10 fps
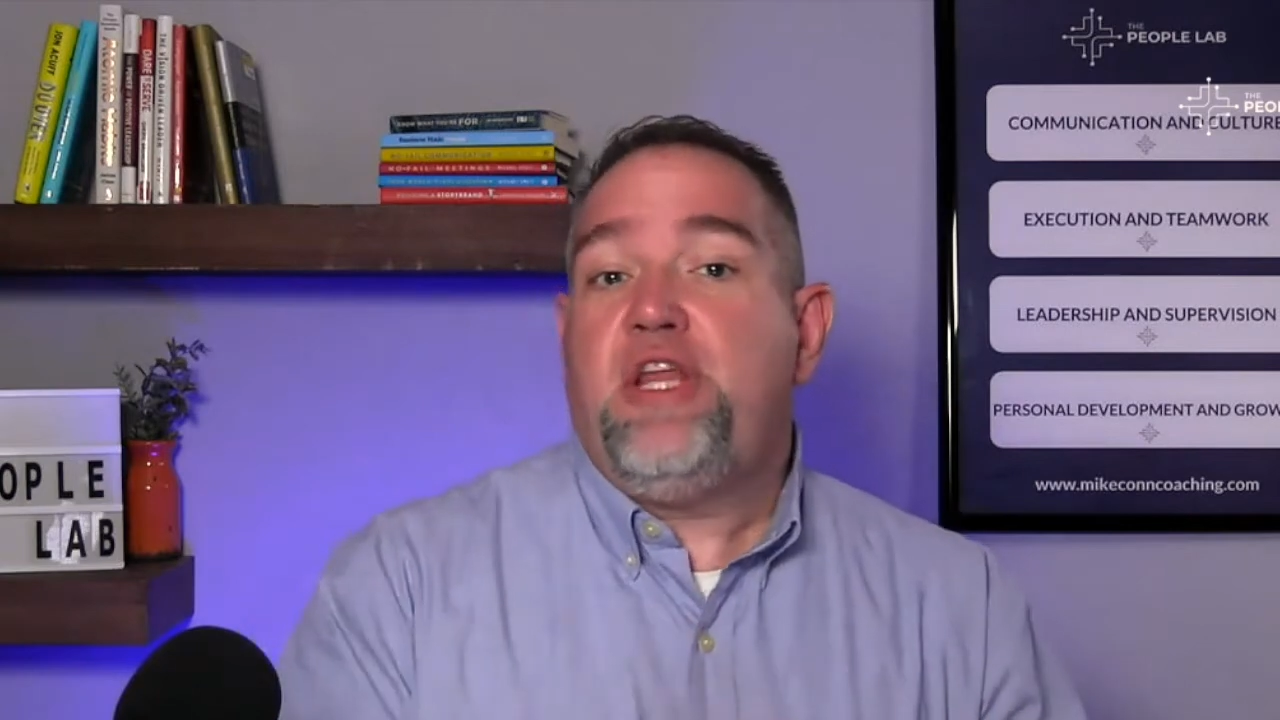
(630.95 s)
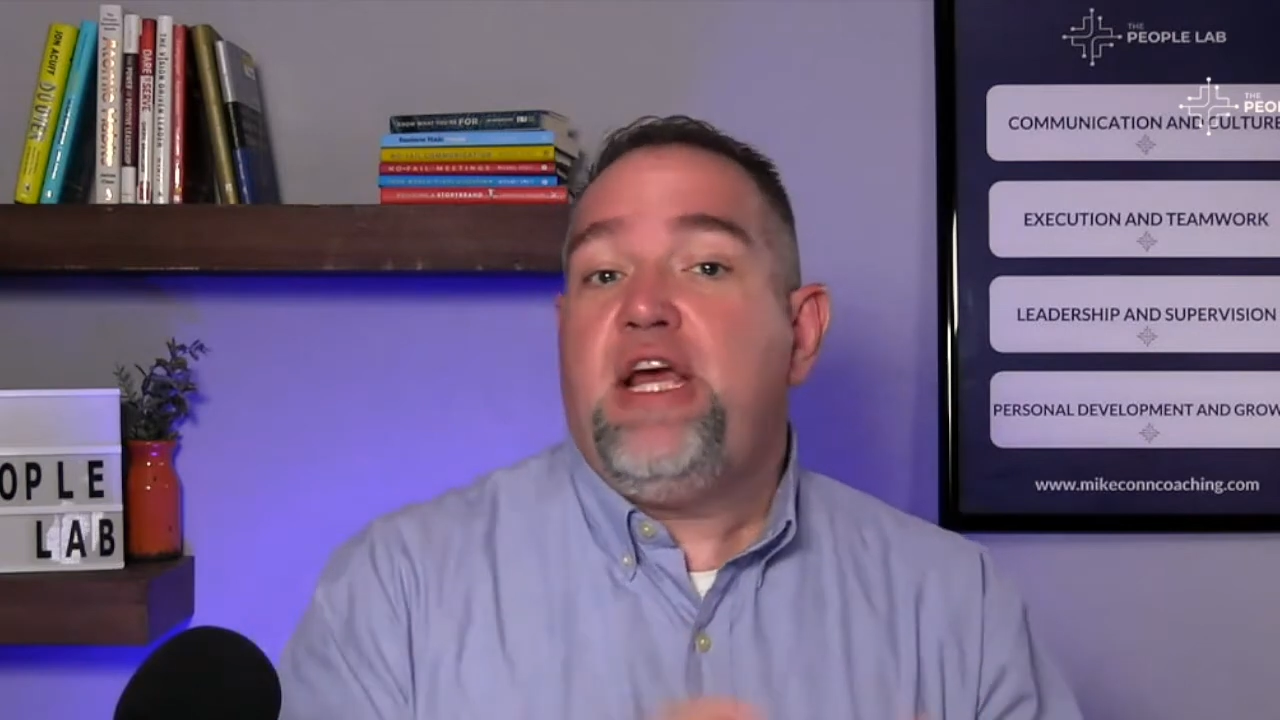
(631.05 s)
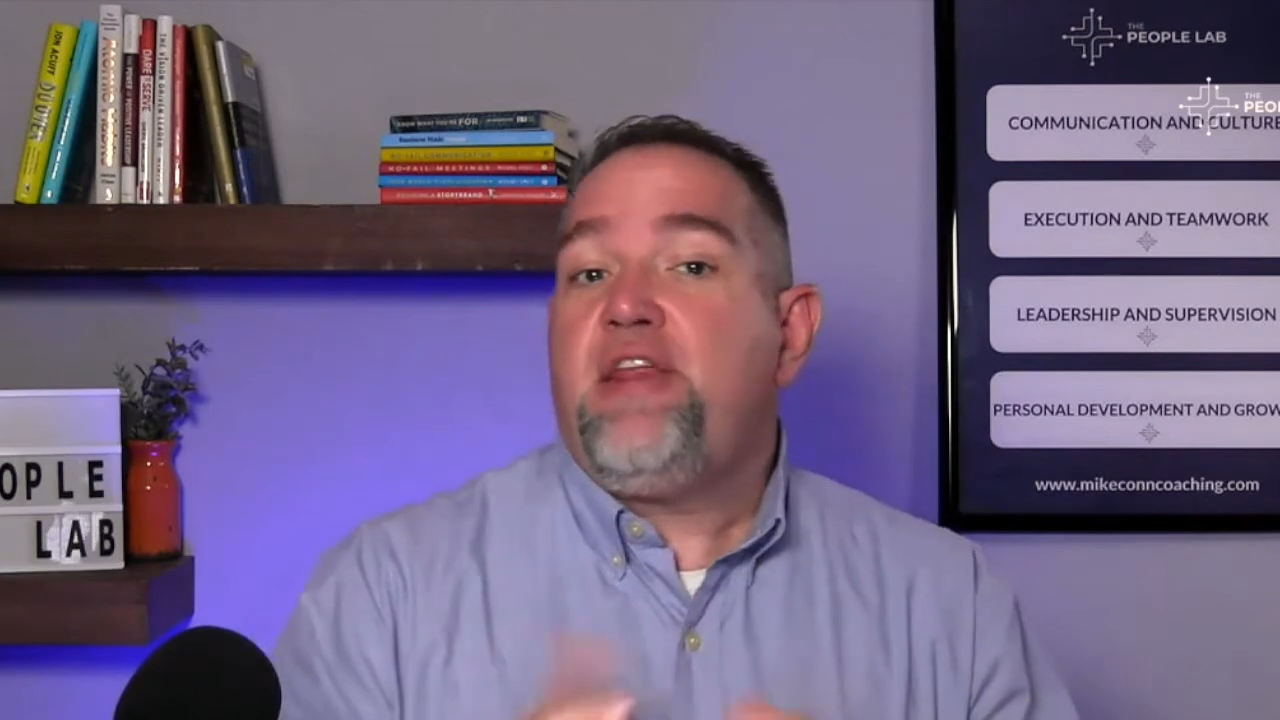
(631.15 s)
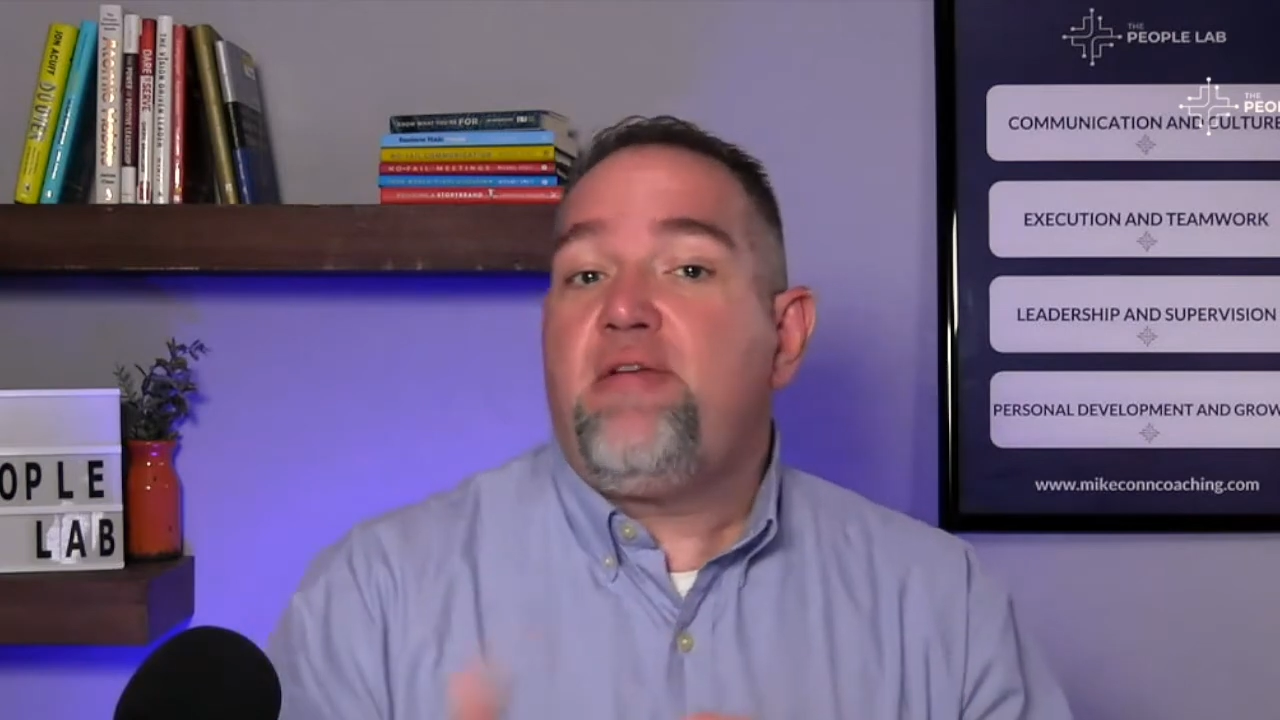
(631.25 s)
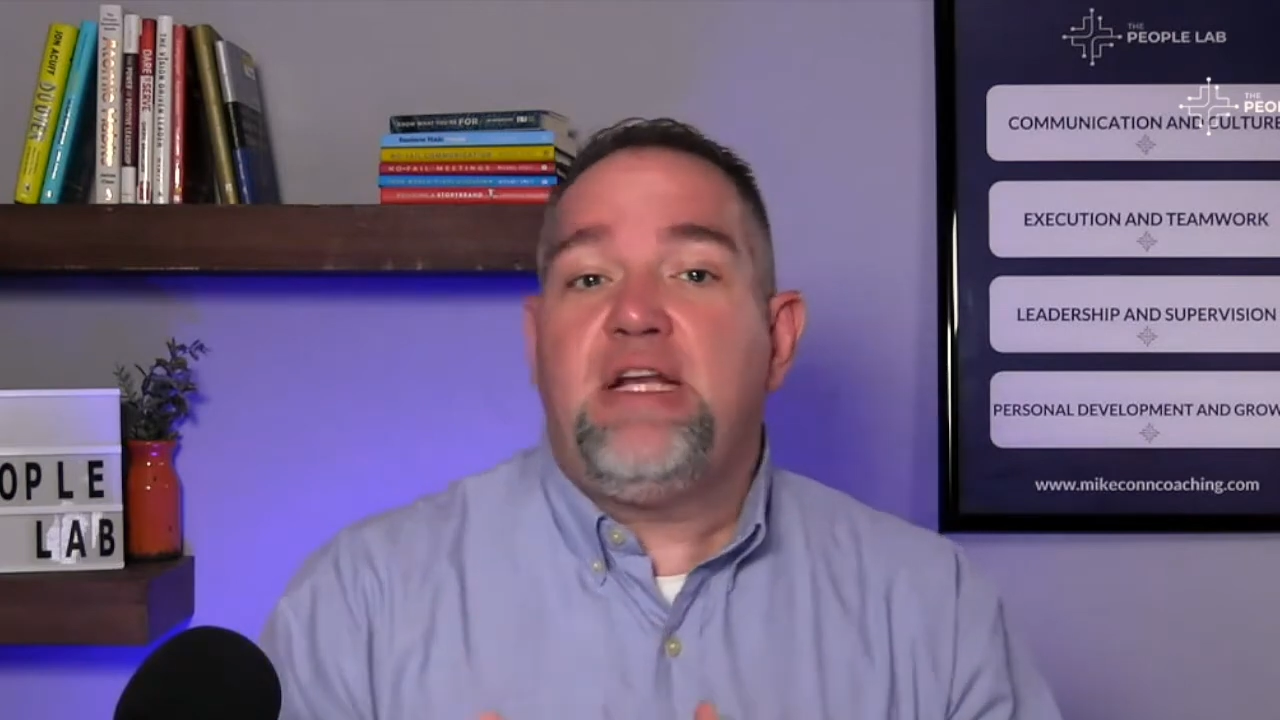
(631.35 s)
the
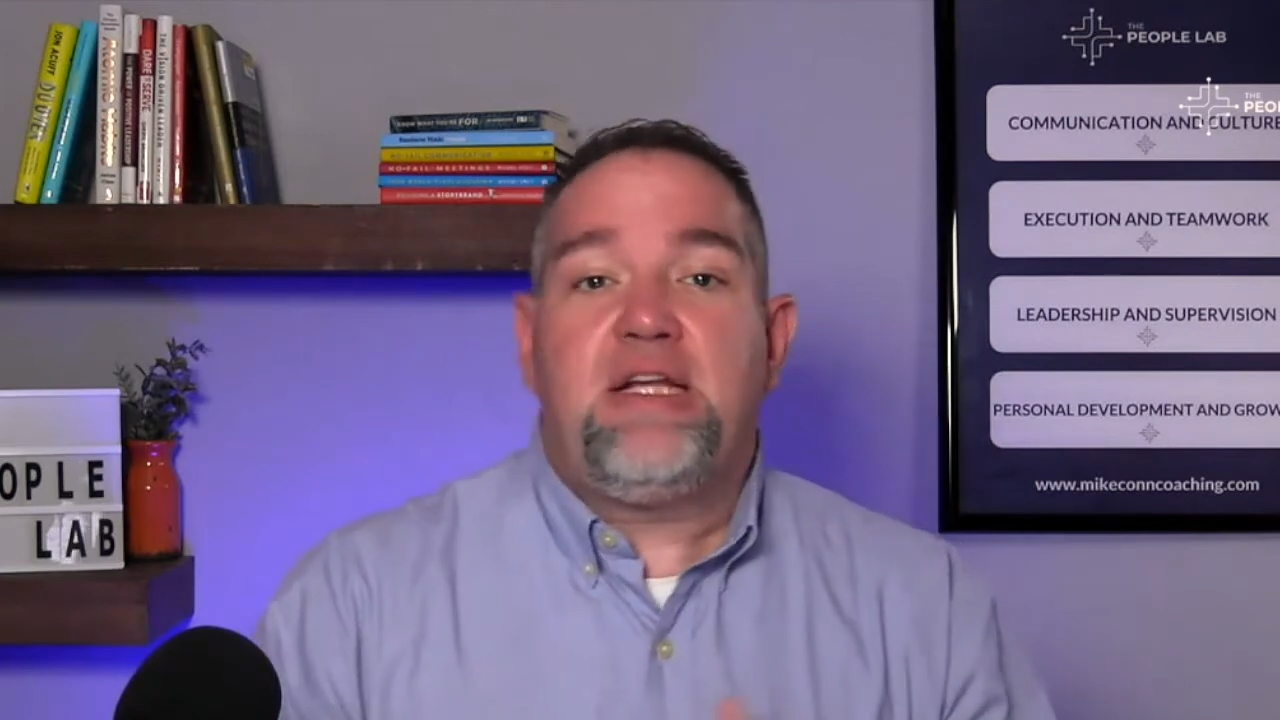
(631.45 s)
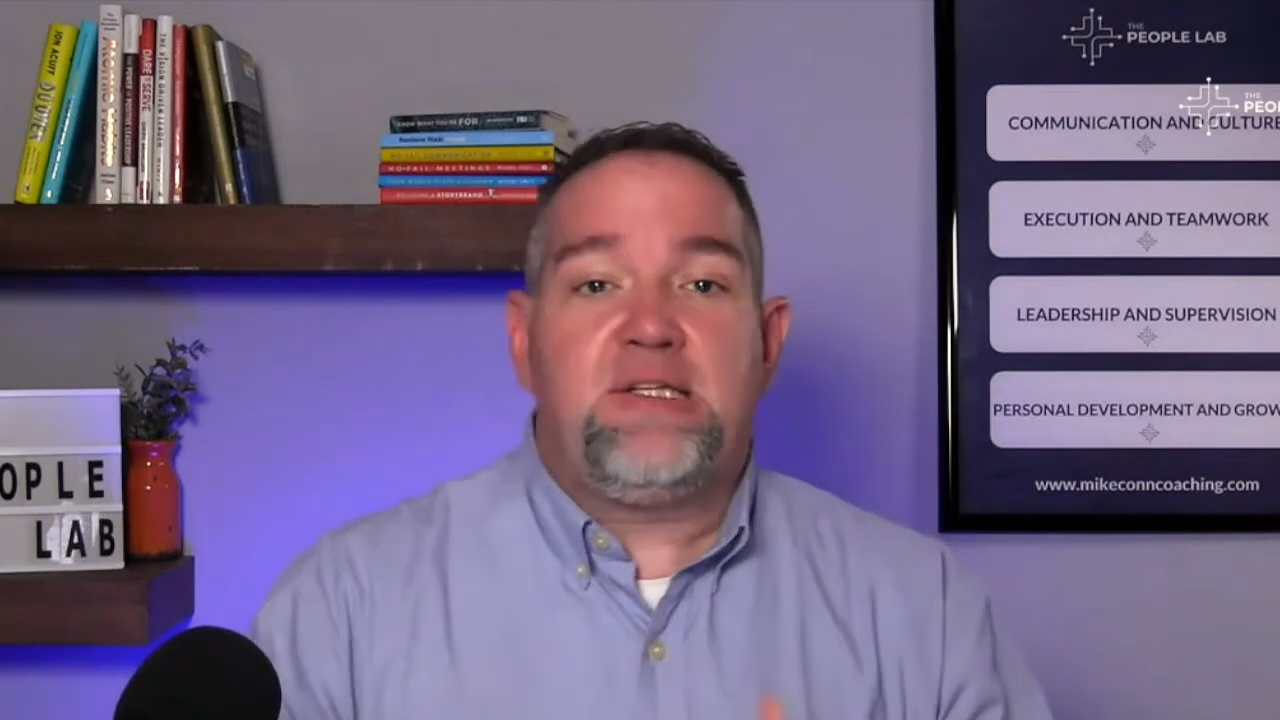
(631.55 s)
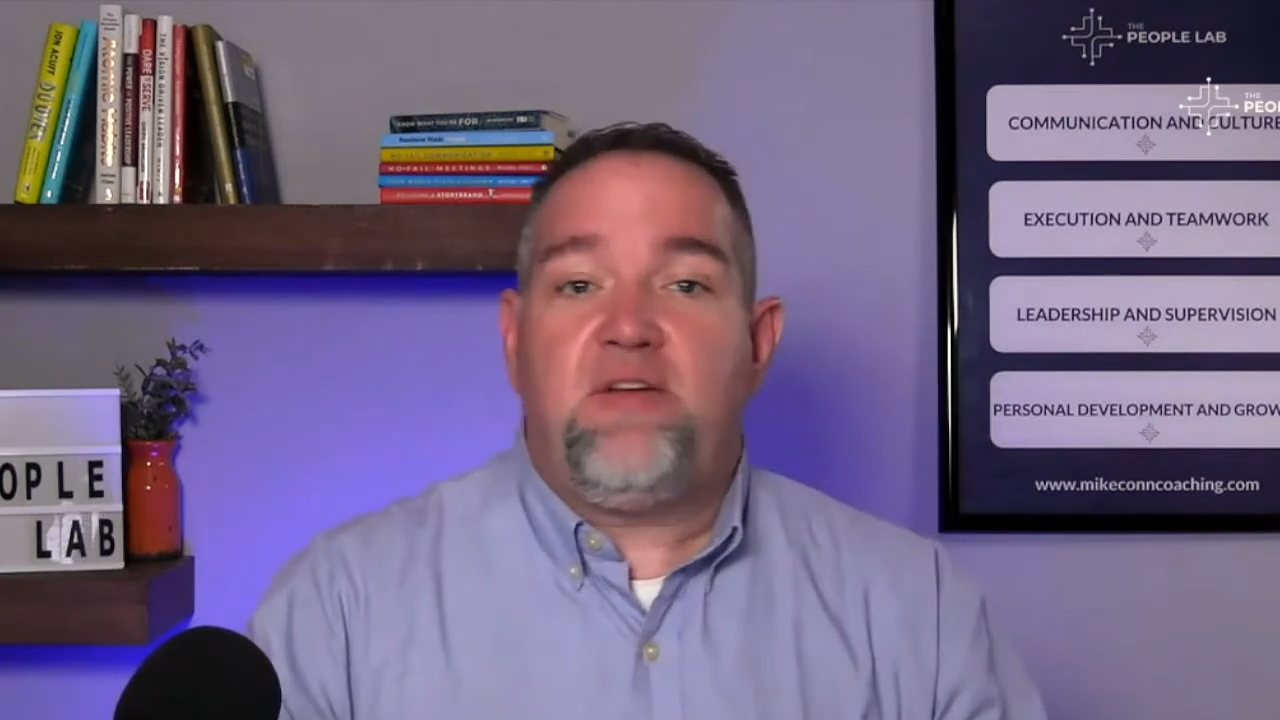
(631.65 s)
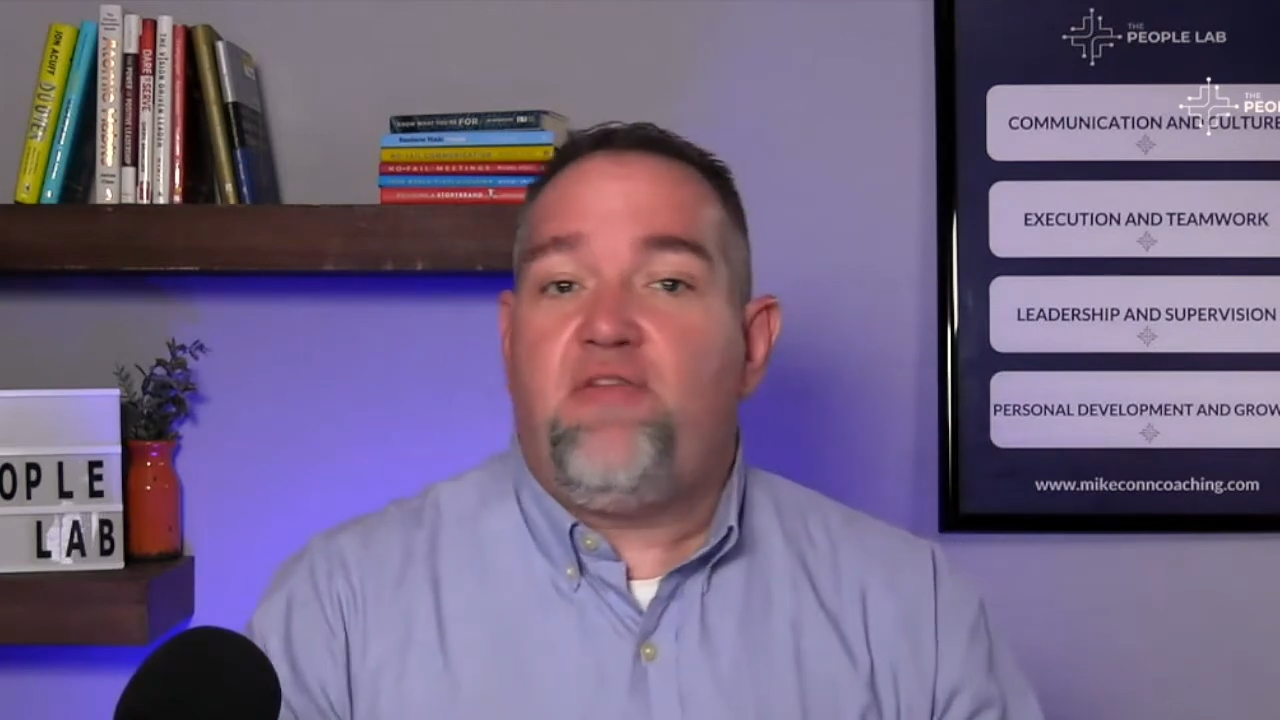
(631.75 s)
other end doesn't